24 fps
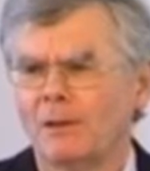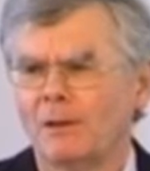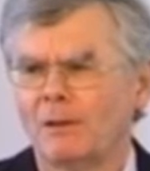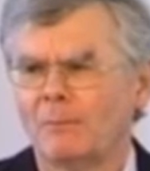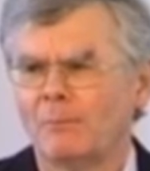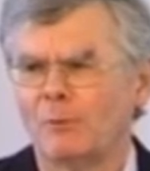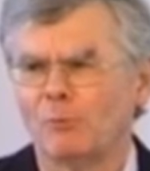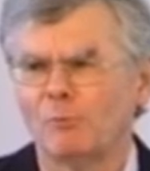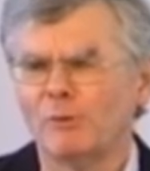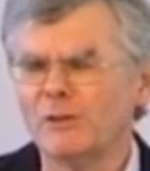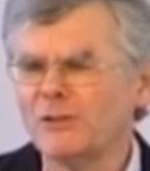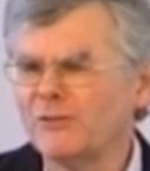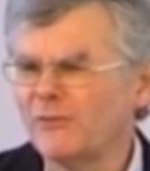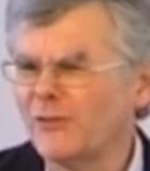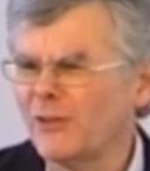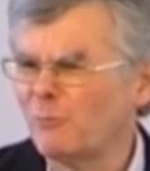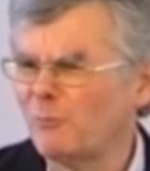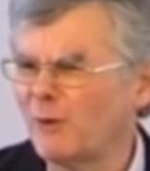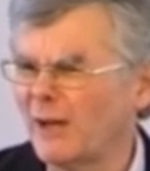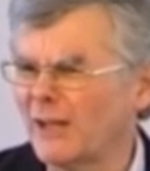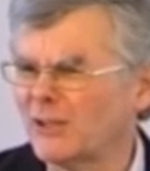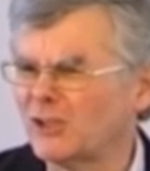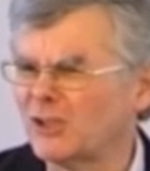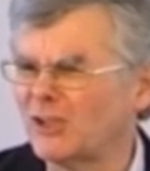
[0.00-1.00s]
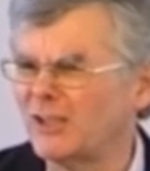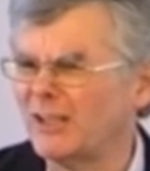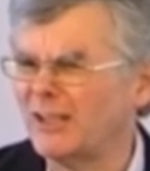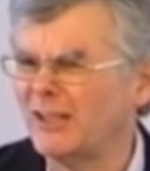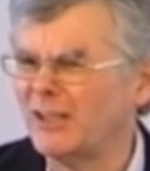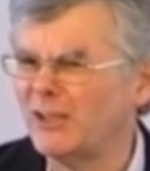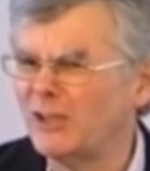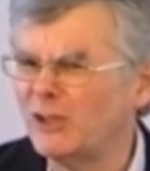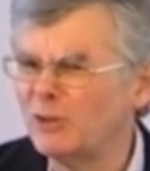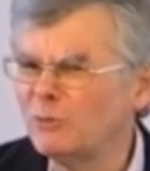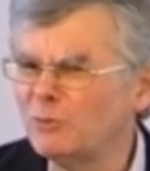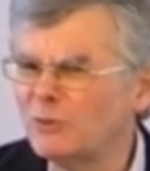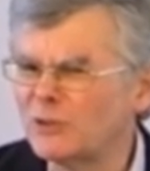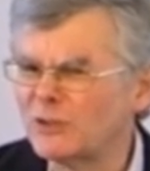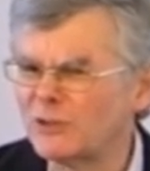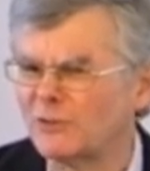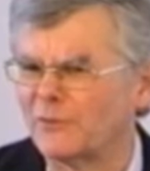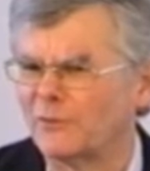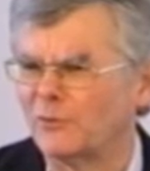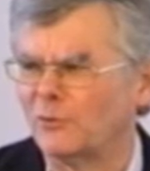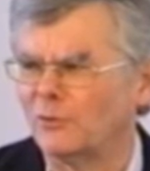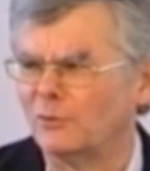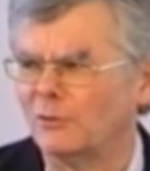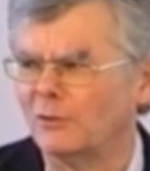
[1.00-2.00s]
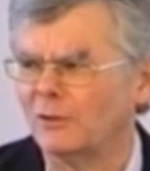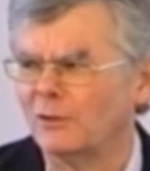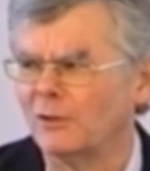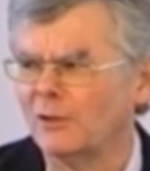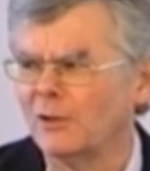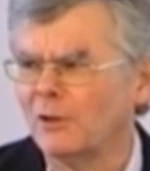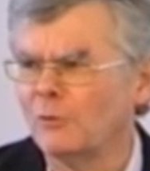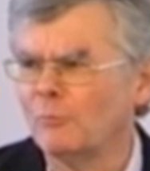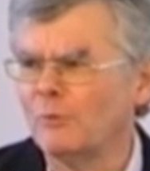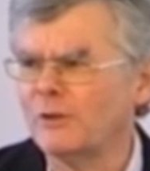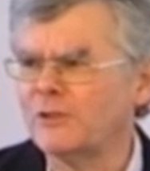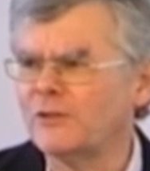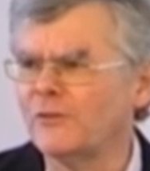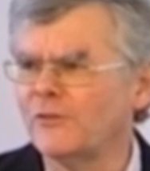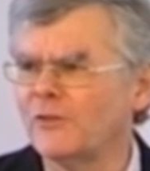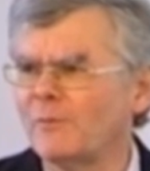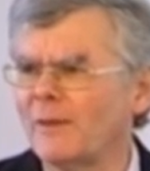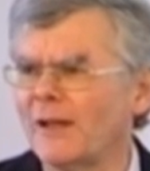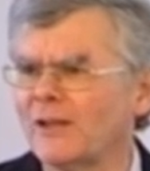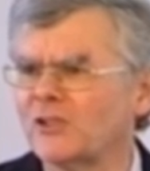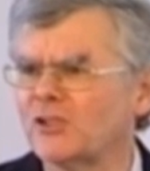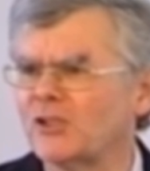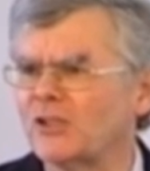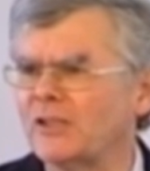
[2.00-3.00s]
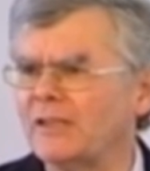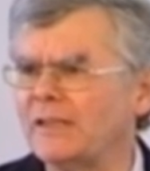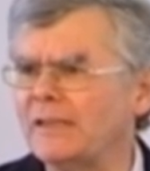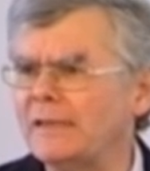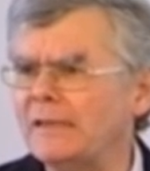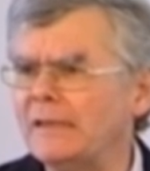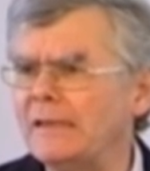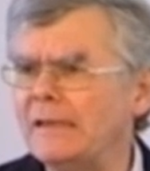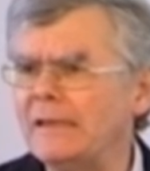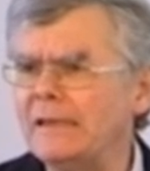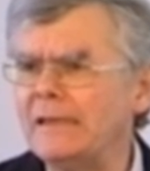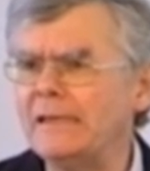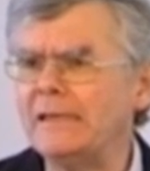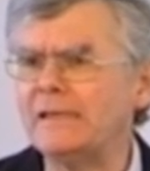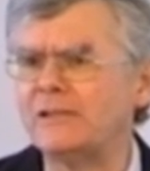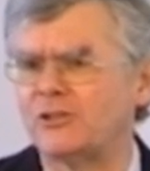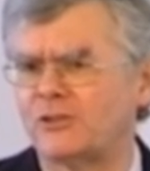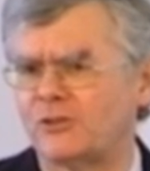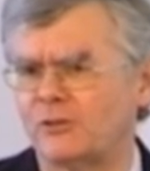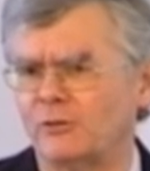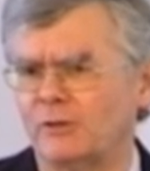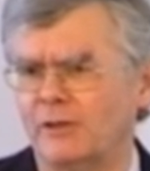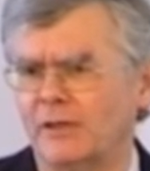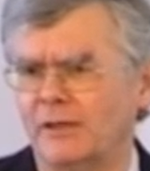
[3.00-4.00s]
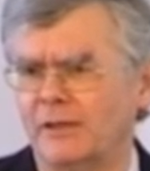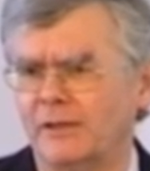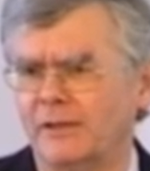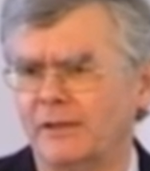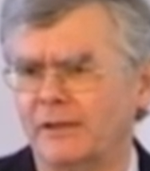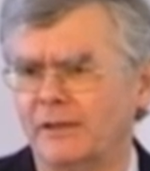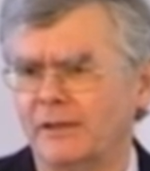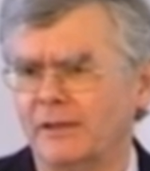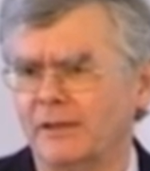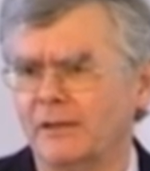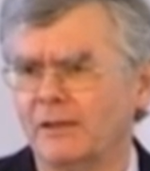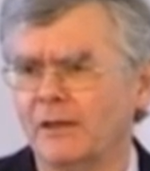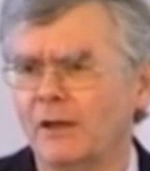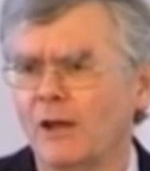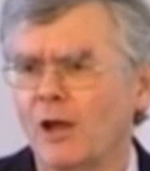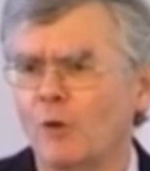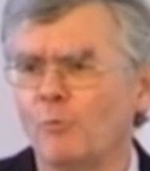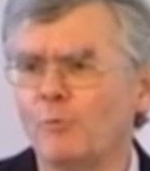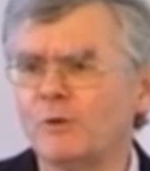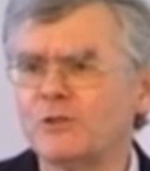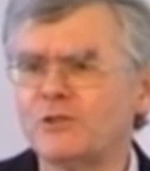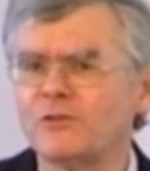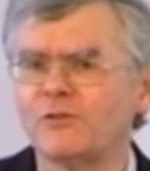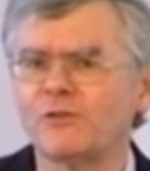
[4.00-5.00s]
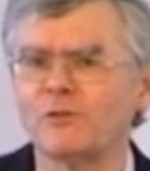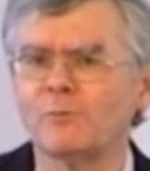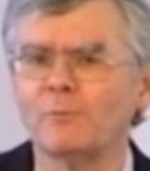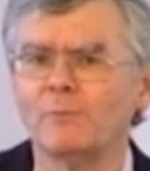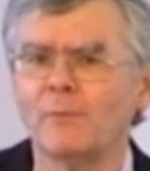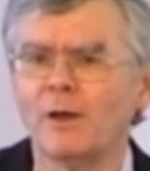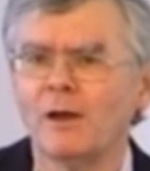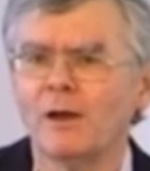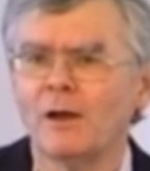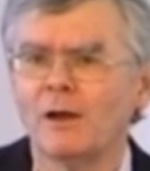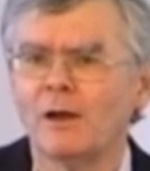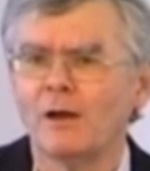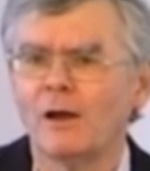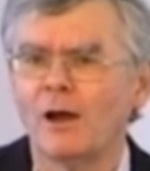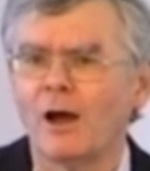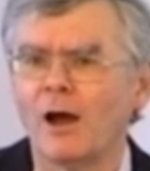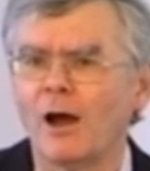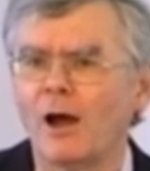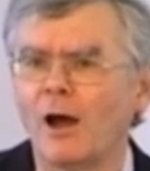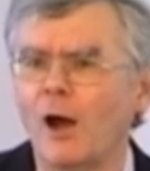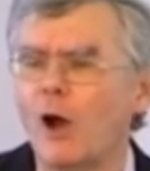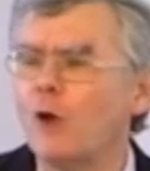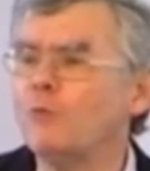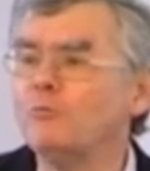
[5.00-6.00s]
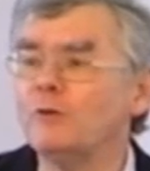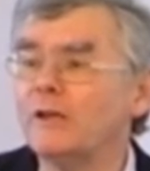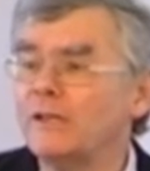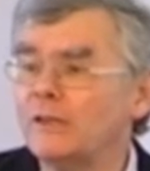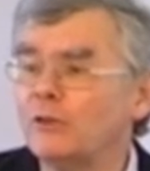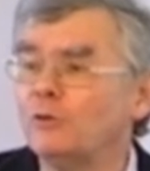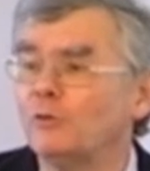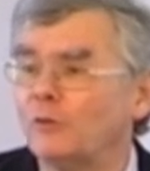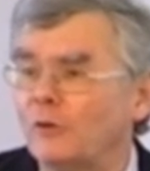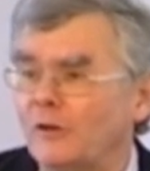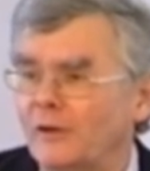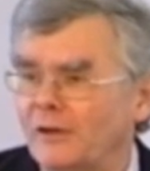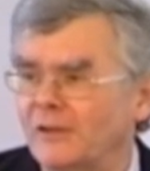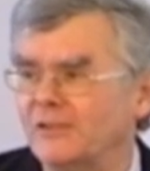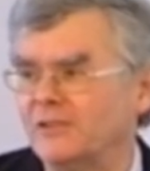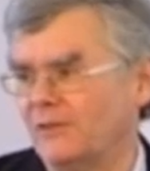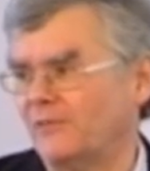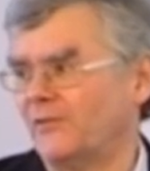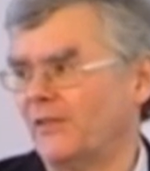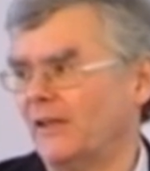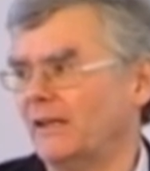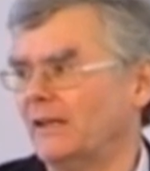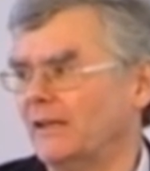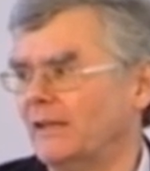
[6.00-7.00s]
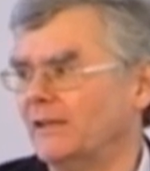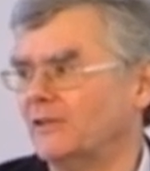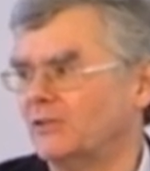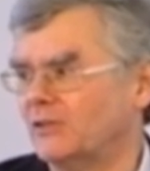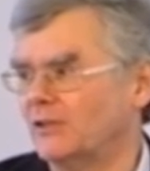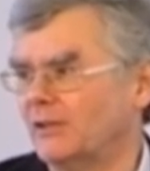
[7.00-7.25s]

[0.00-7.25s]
But which of them are actually useful? Which of them actually lead to learning? And which of them only look as if they lead to